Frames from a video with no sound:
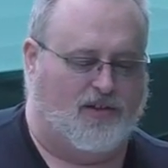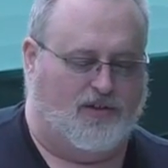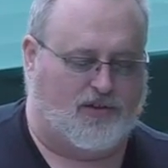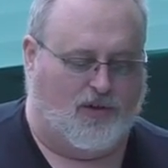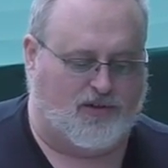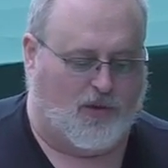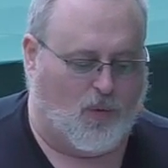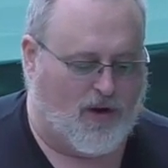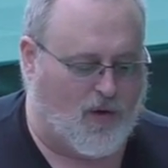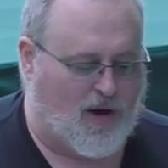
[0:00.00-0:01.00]
So, so, so
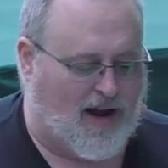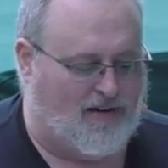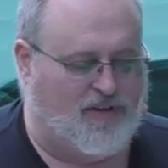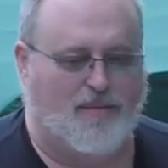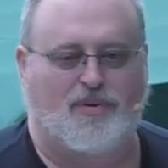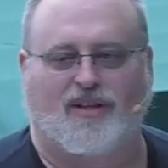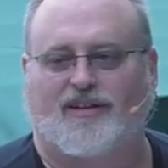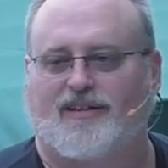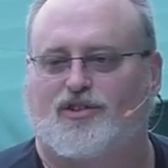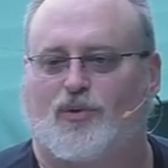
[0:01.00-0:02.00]
we don't have the
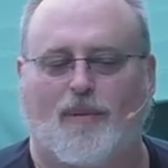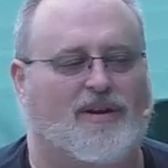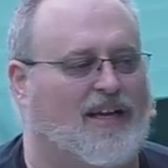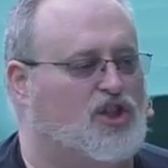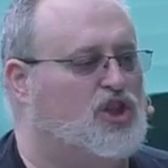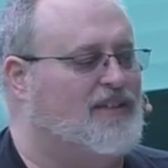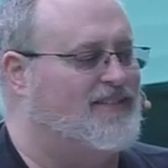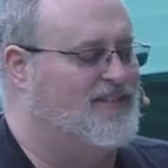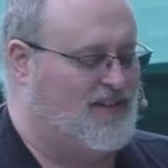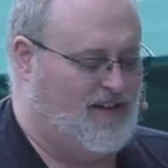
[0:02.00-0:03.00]
ability to imitate
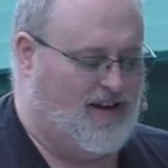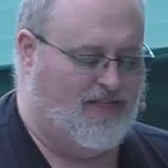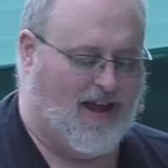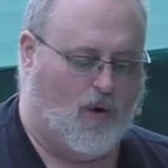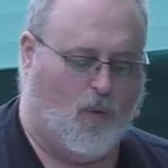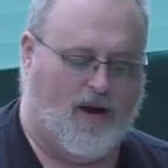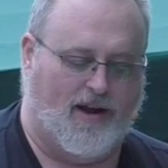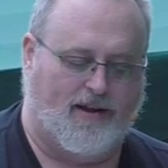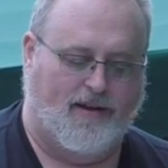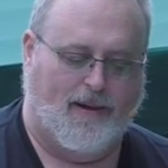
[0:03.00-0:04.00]
Jesus in, in that
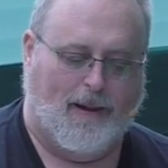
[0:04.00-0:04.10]
way.